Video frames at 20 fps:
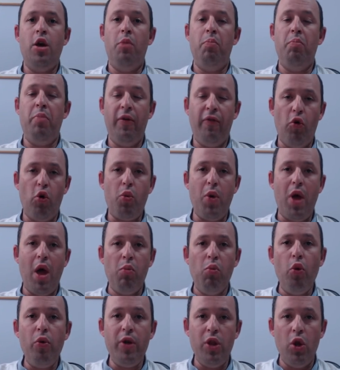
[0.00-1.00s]
Before we are
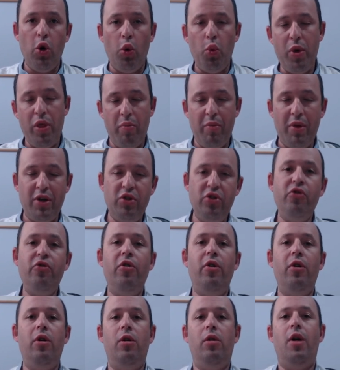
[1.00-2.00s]
moving on with
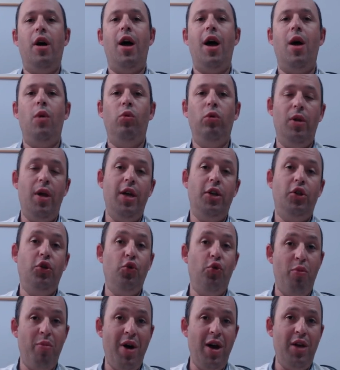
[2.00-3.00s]
material, I would like
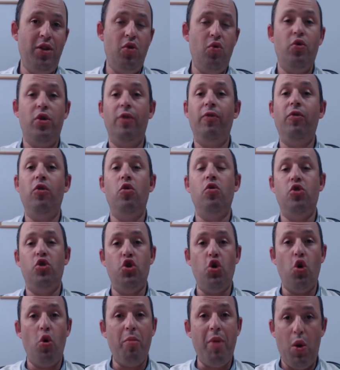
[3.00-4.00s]
to remind you, if you
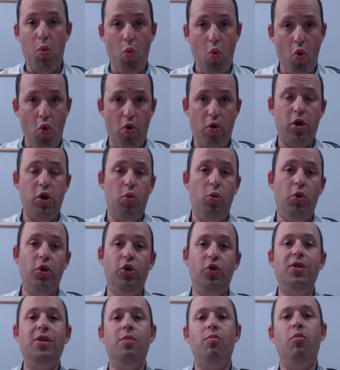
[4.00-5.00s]
enjoy my work, you want
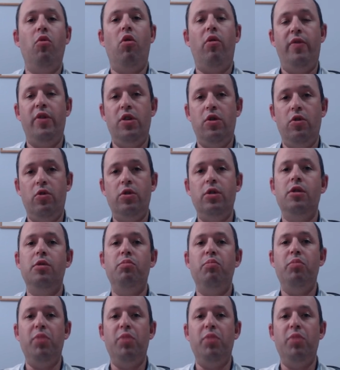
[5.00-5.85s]
to see more videos,